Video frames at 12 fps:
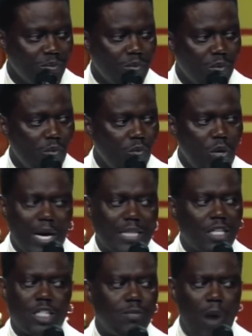We got
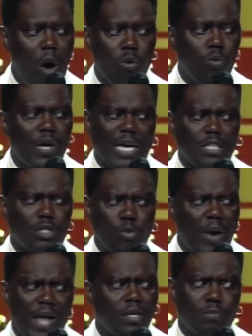to smoke, we got to
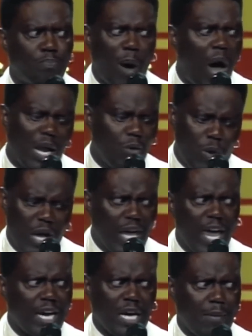drink. Party
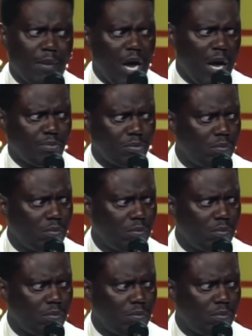weekend coming up.